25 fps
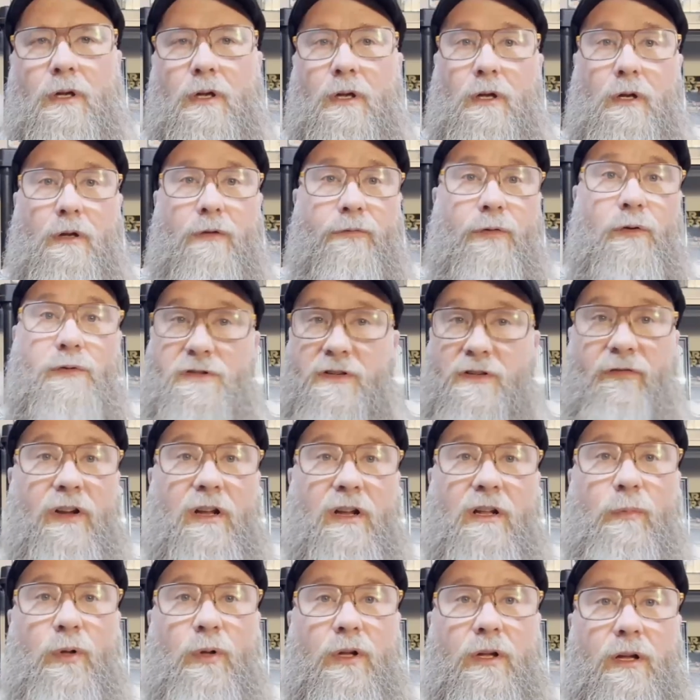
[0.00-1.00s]
I'll be
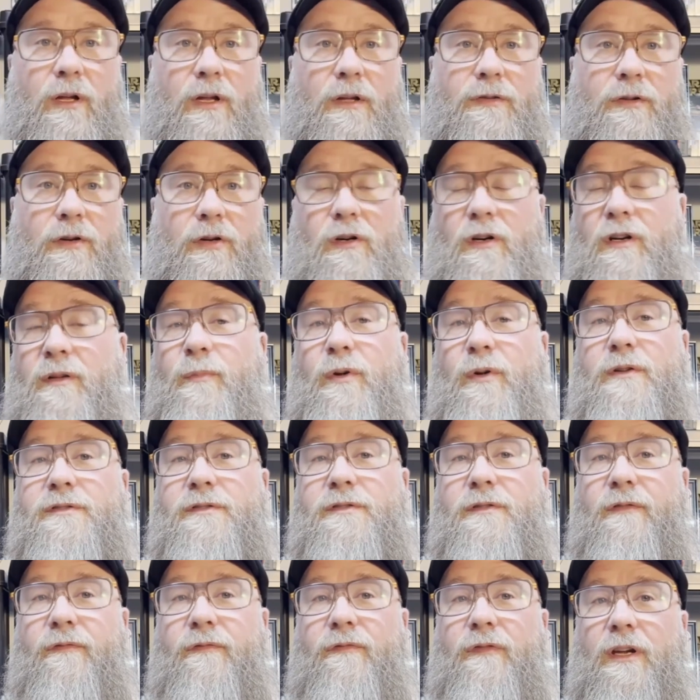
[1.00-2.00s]
posting short,
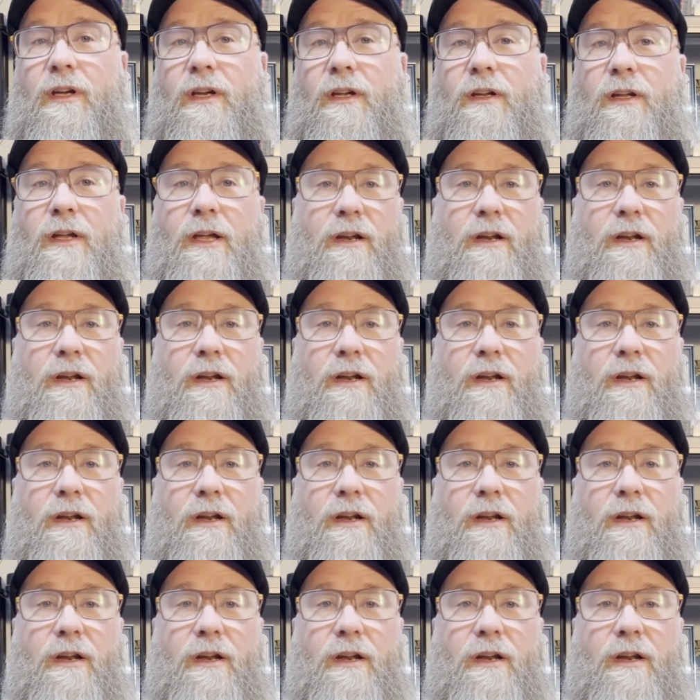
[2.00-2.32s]
bite-sized videos